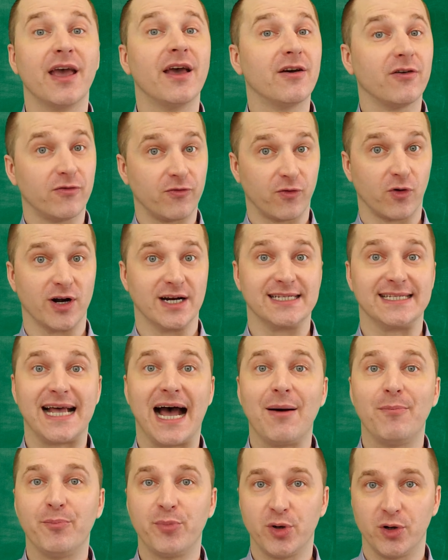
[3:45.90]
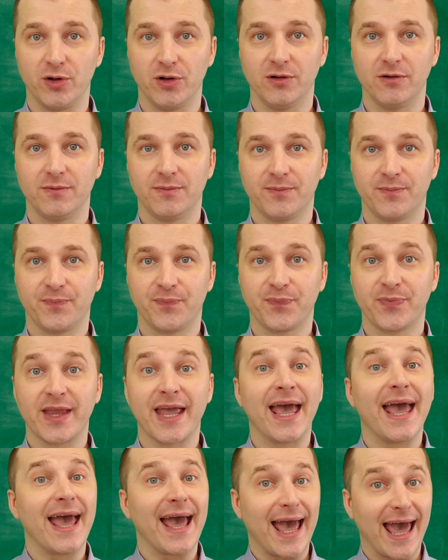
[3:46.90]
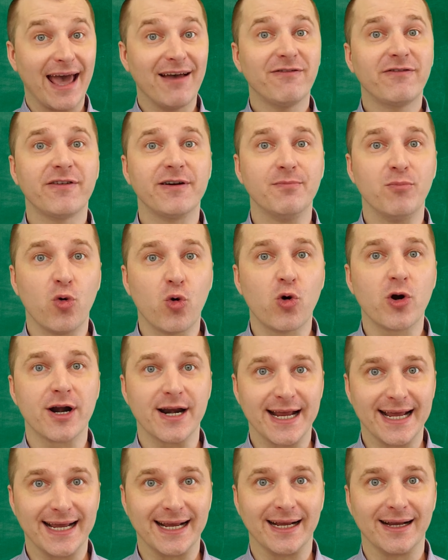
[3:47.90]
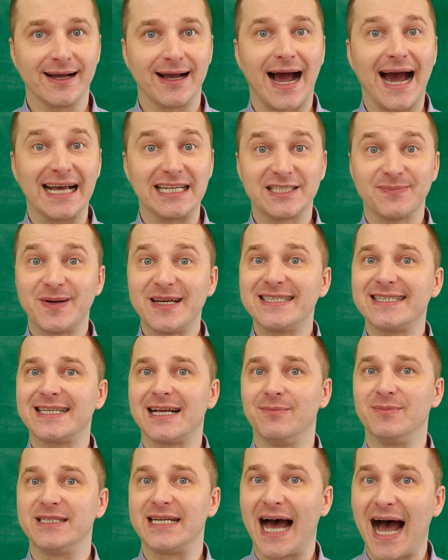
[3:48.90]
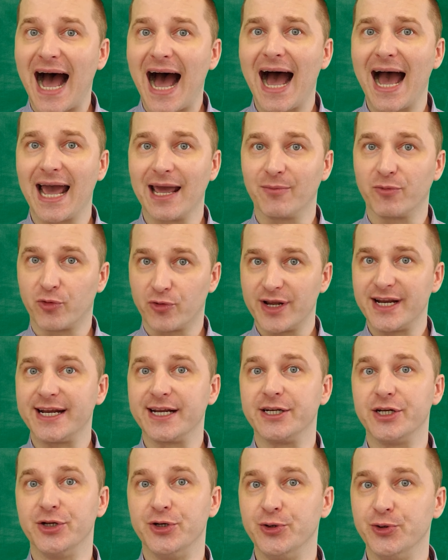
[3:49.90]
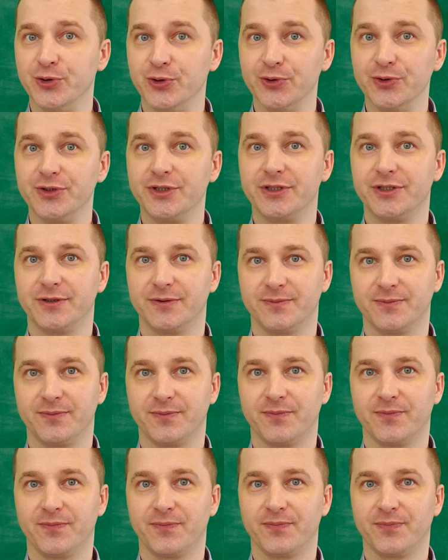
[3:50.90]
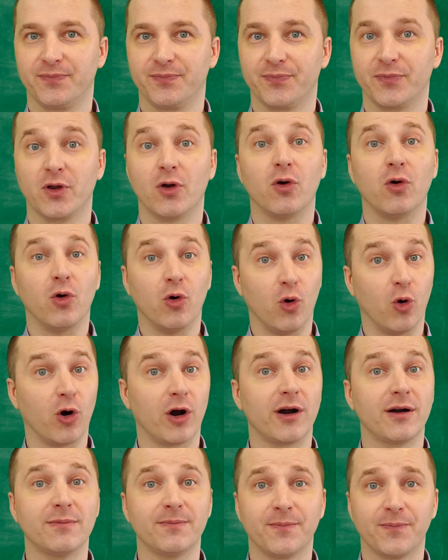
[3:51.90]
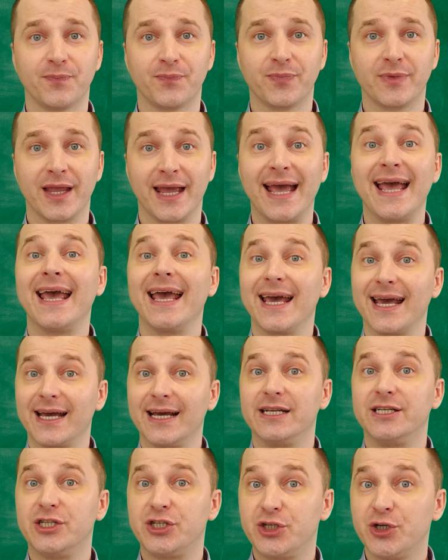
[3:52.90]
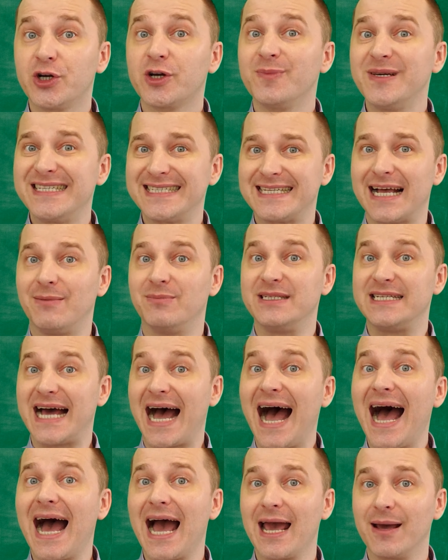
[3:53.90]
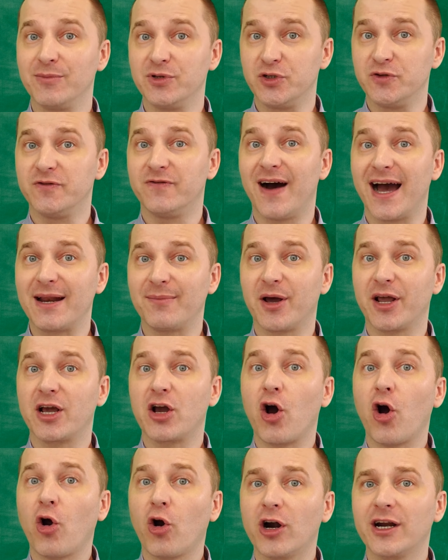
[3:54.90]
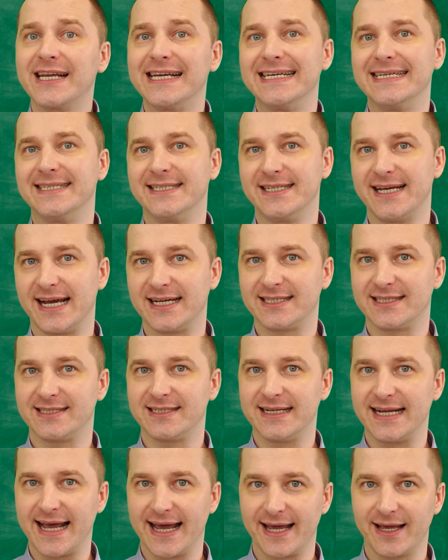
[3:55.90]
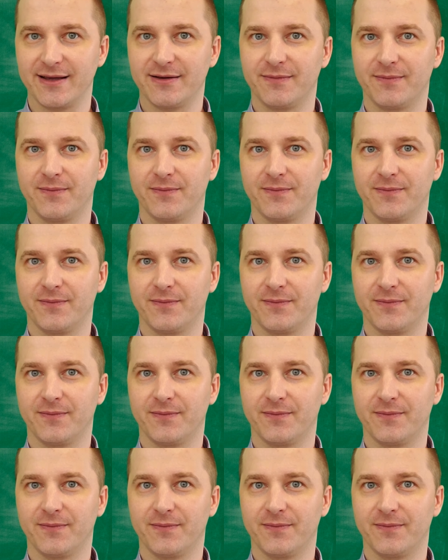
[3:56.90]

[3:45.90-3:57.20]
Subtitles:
For example, every morning, I spend some time reading the news. Or, it took me some time to find my car keys yesterday.